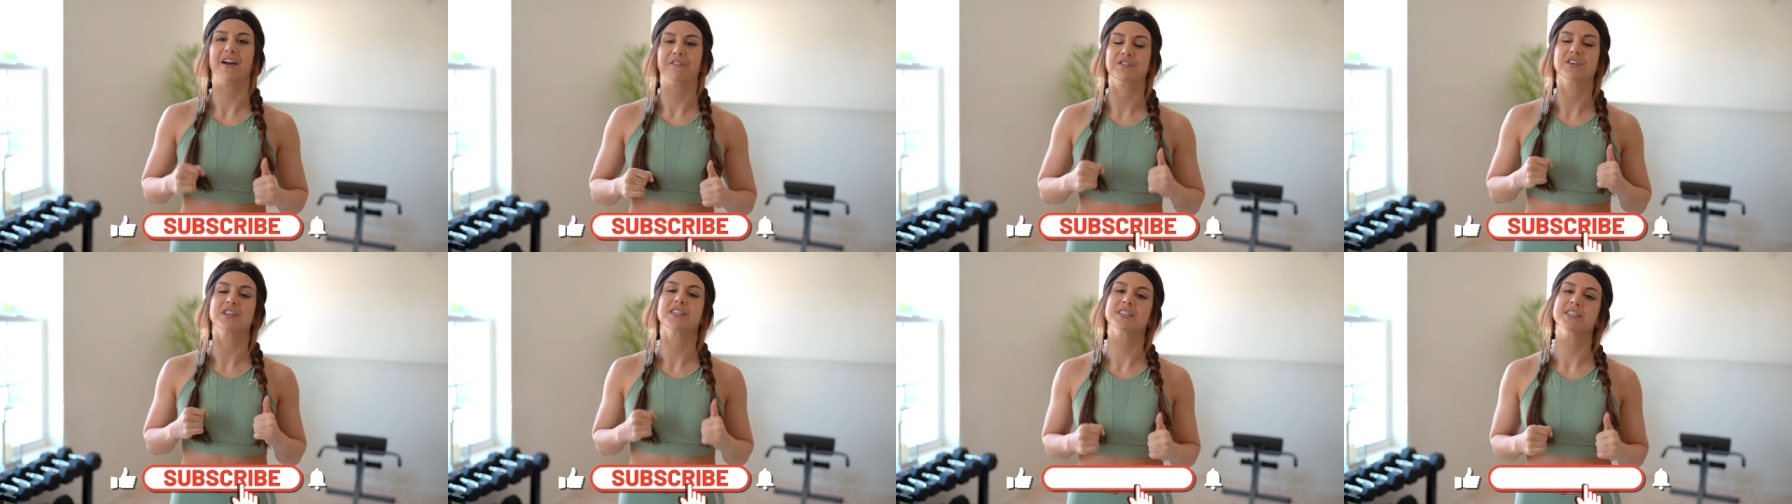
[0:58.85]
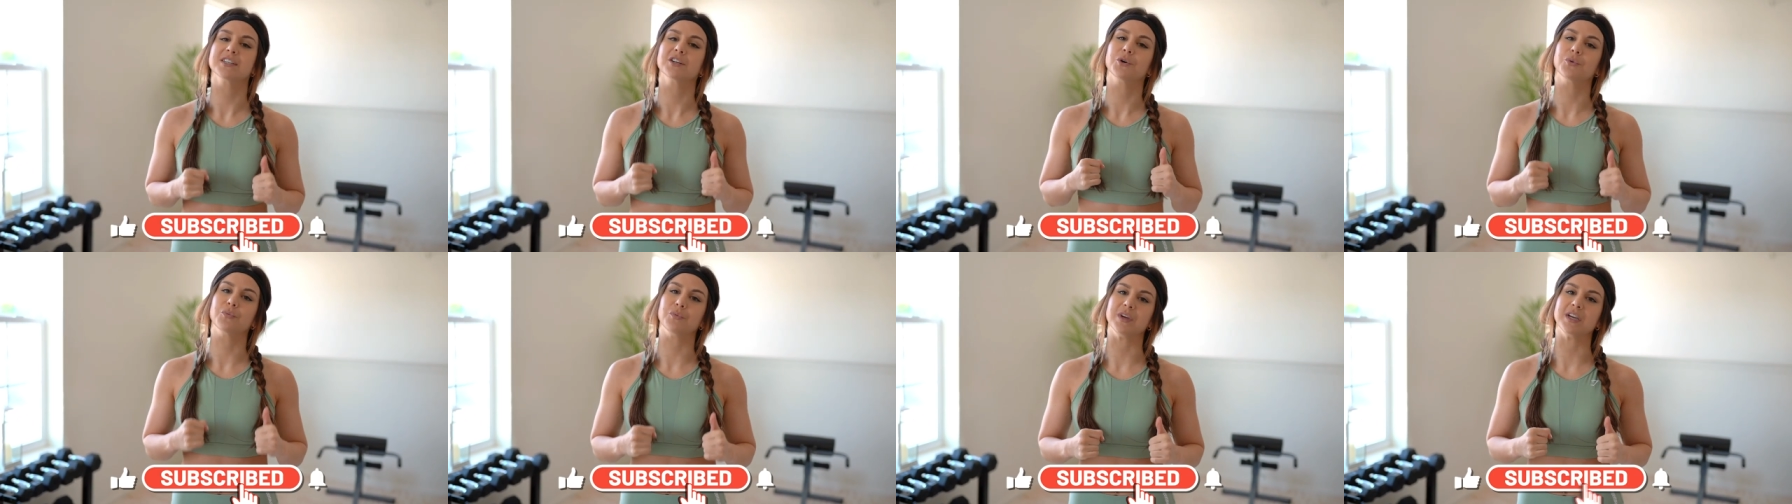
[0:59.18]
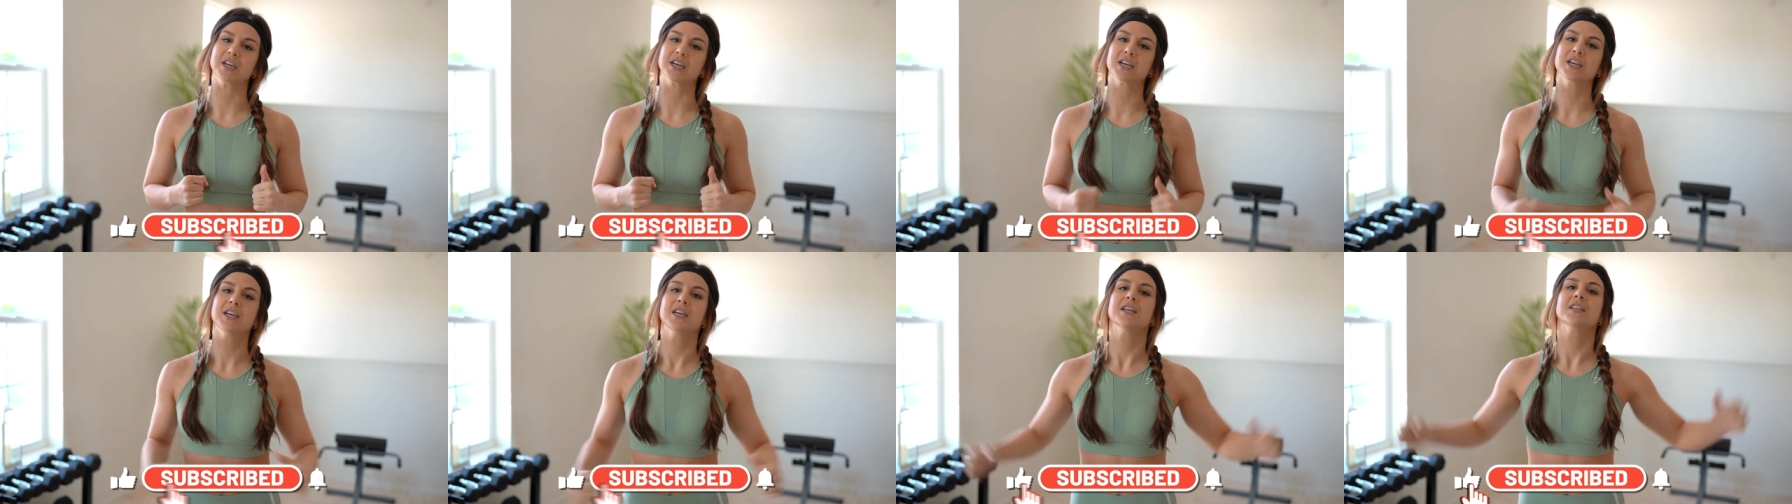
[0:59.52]
every single
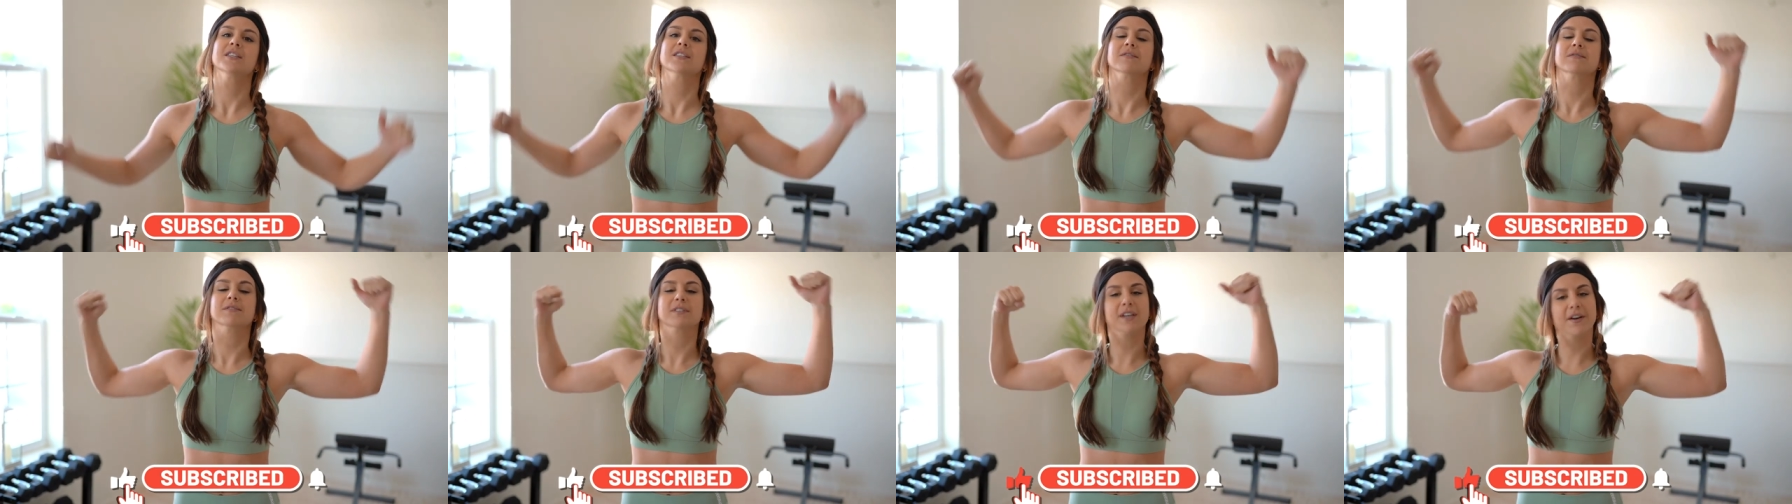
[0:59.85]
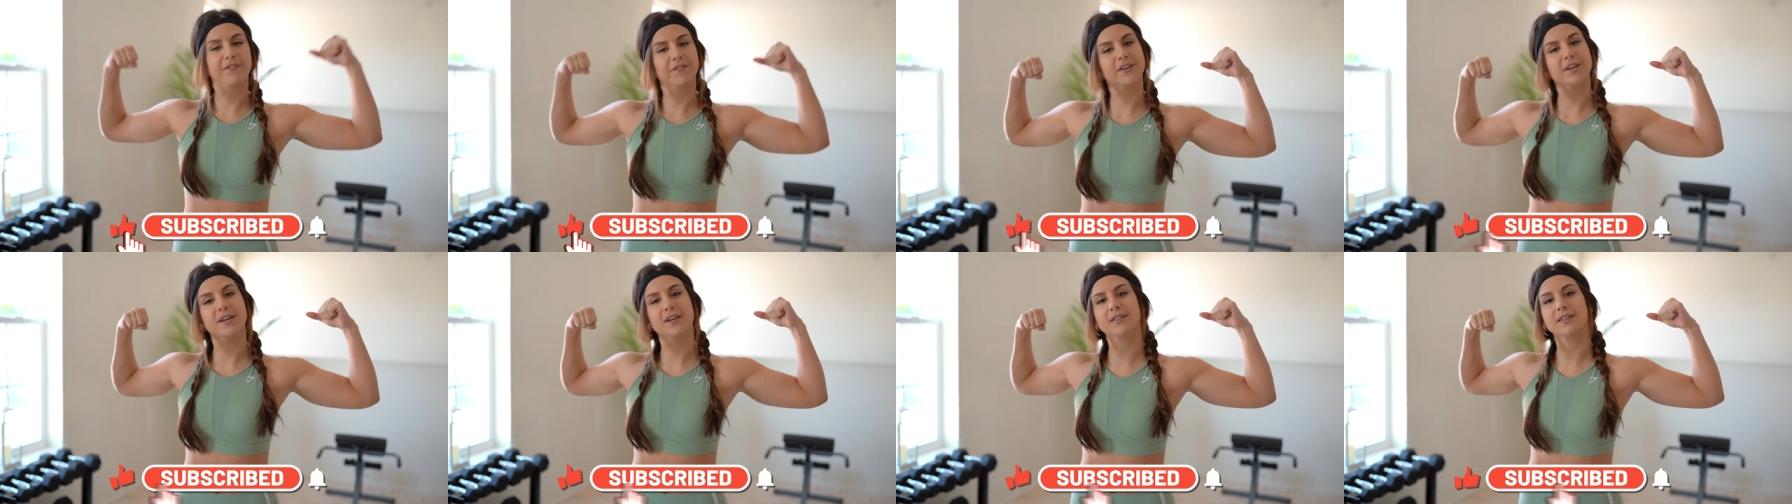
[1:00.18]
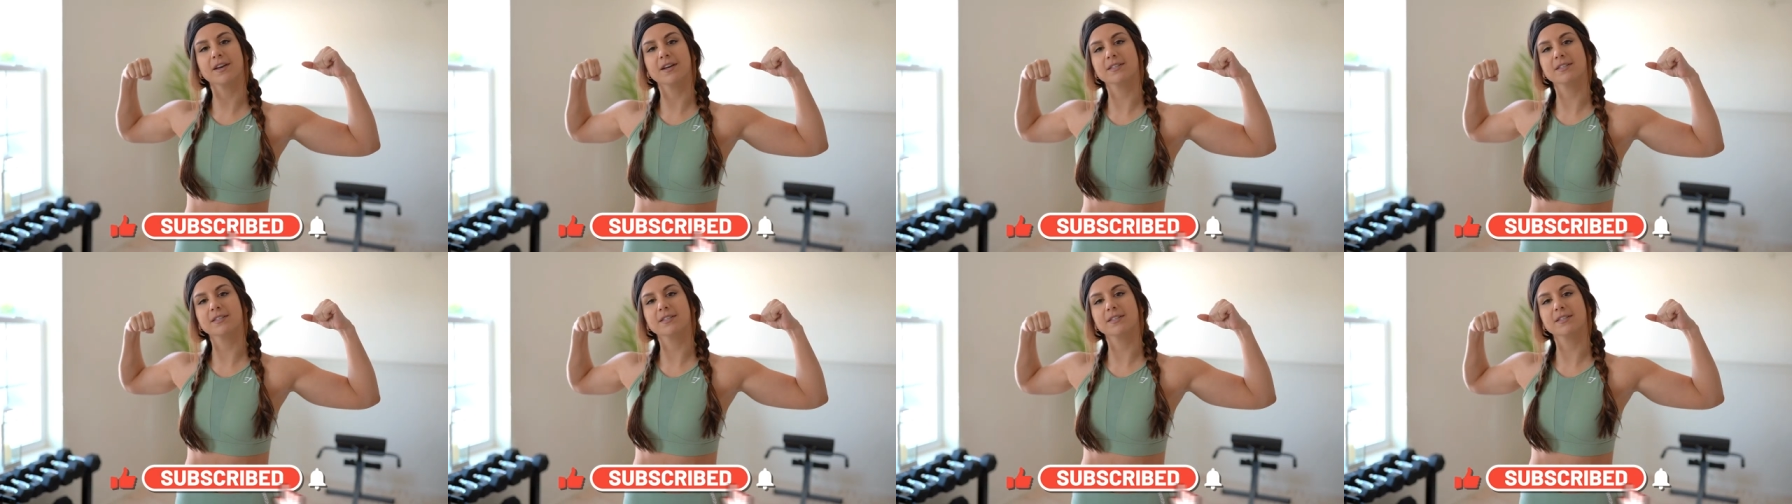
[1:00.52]
week. So definitely hit